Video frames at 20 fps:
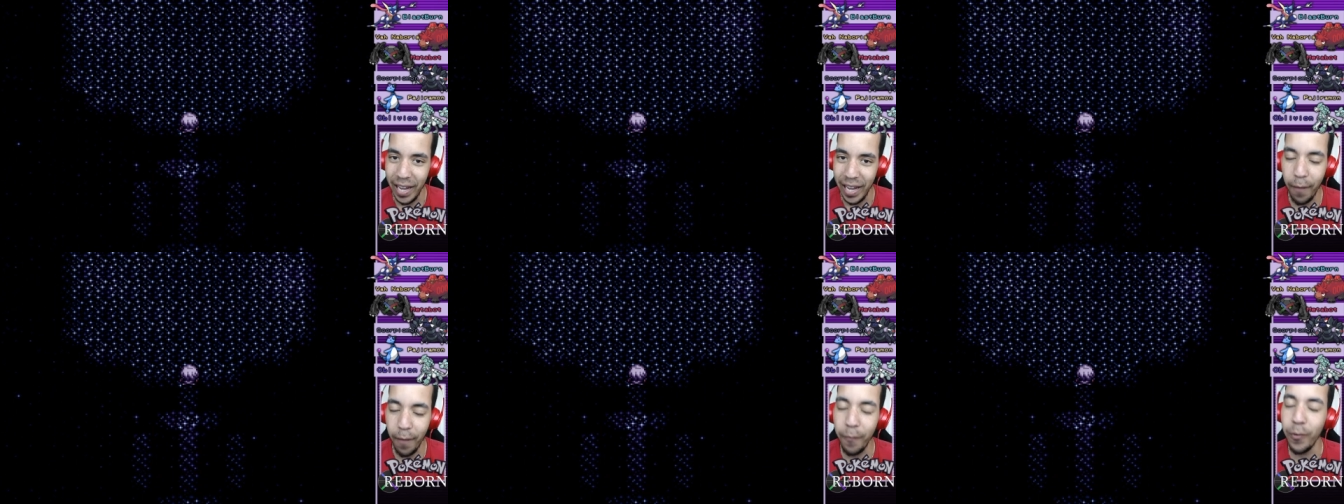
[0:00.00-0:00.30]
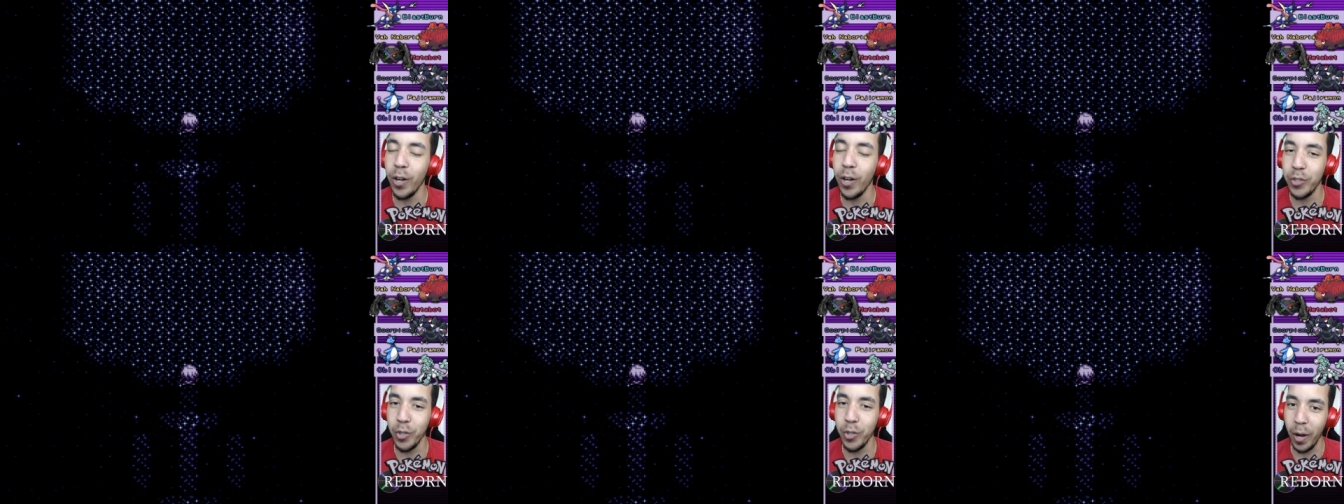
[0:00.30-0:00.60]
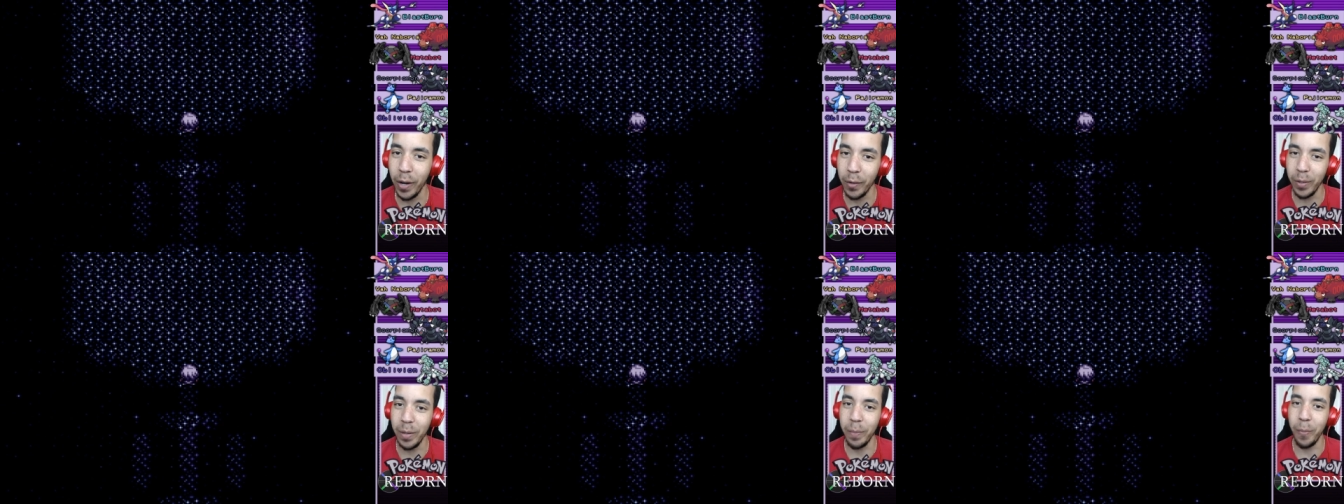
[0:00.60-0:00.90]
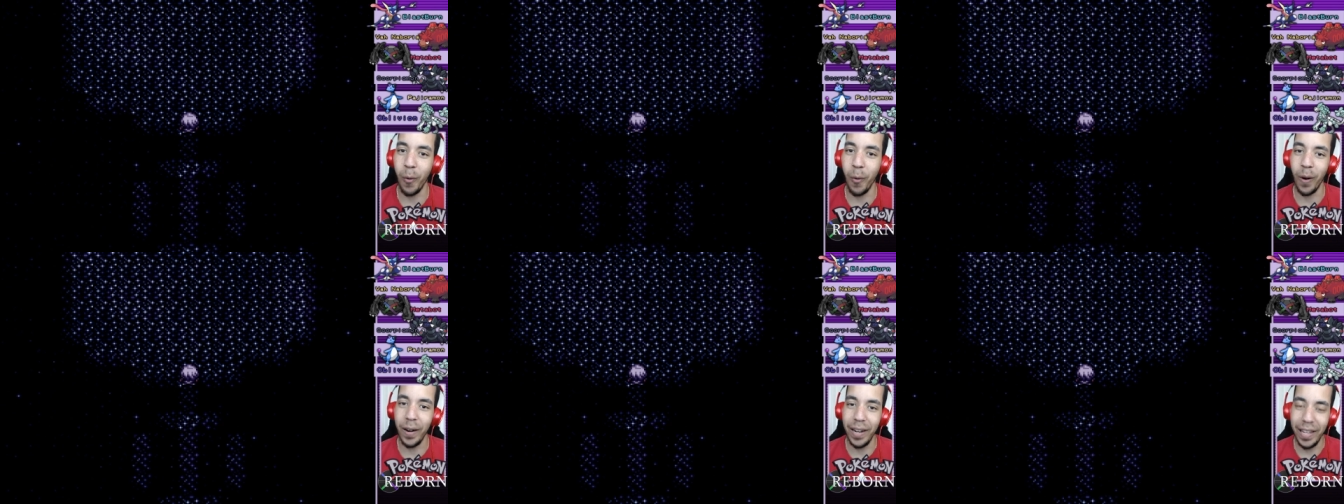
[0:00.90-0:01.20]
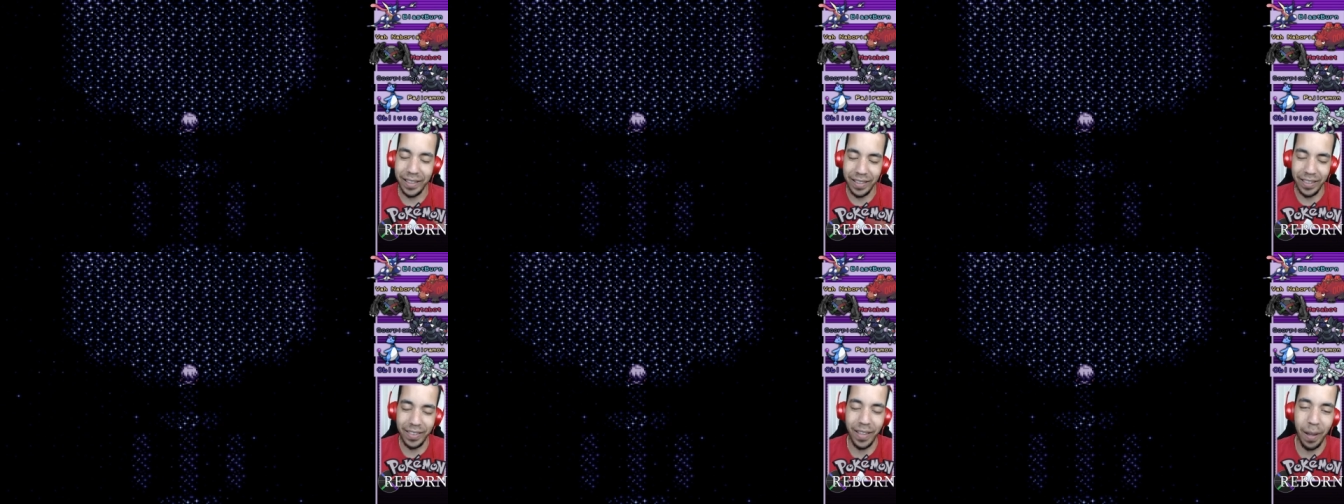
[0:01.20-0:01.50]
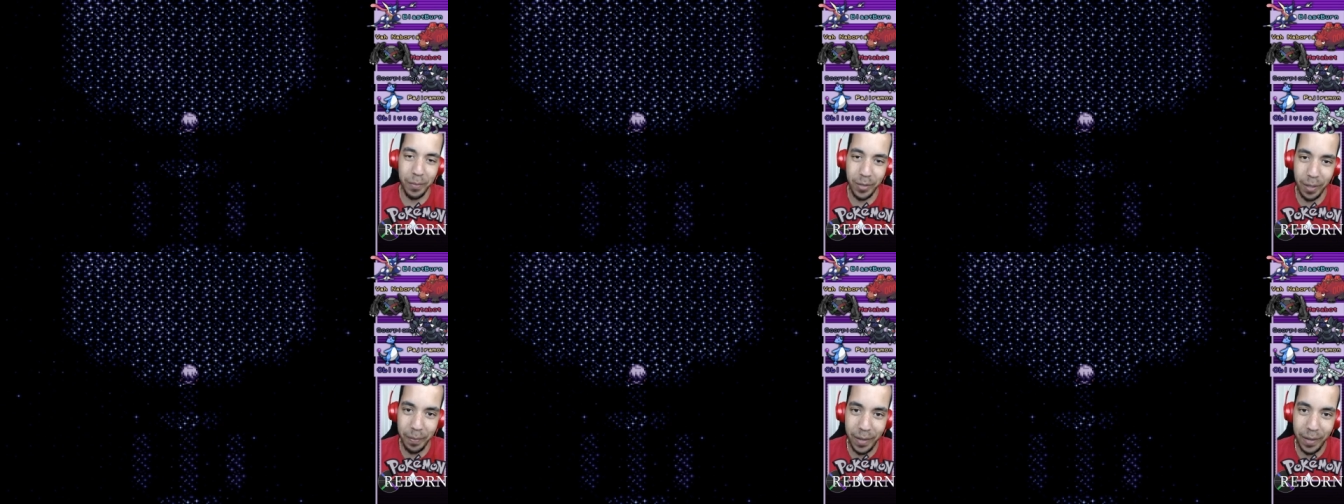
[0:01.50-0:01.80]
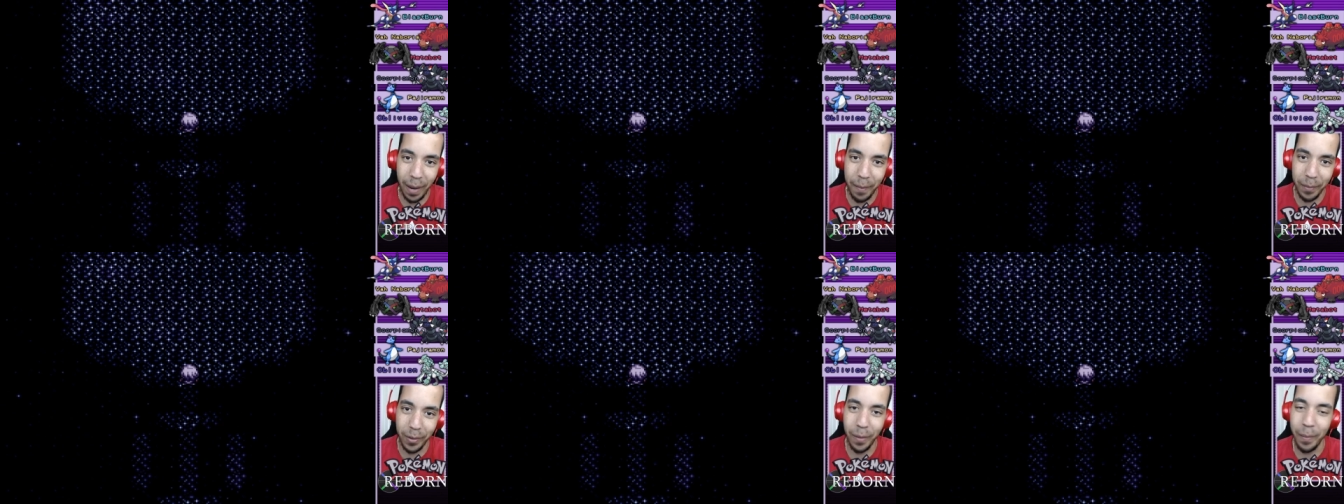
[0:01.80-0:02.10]
If you're enjoying Reborn, hit the thumbs up
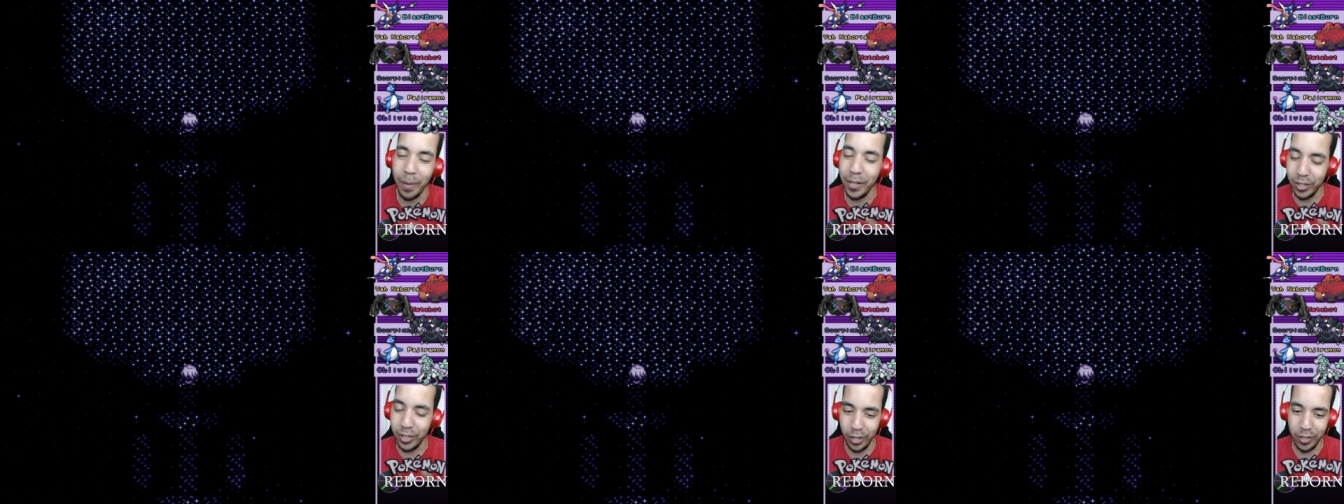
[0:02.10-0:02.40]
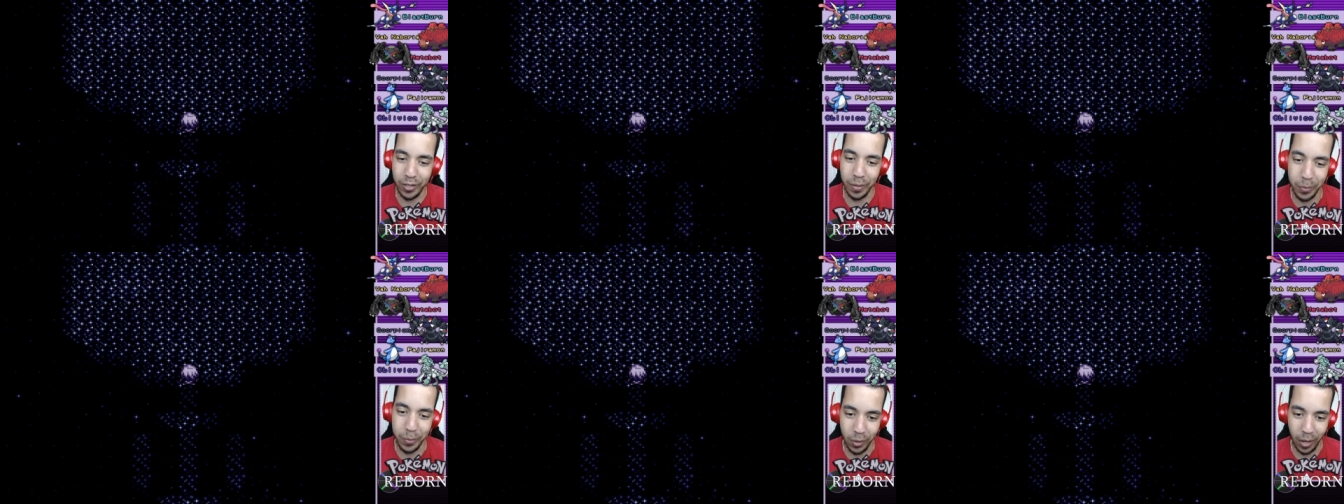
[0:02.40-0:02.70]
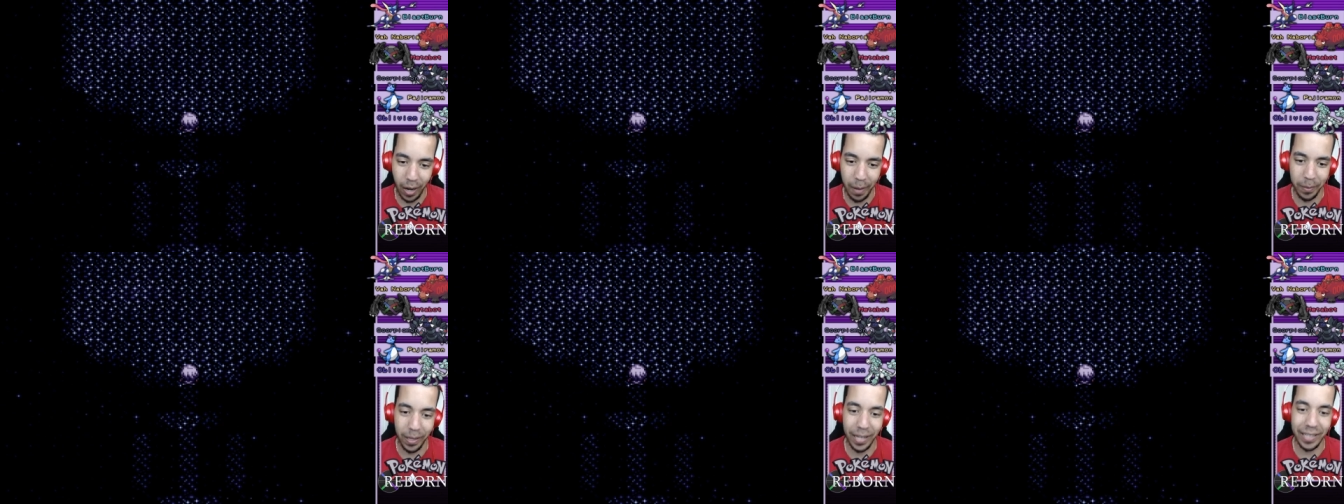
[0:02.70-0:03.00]
down below. Make sure you subscribe.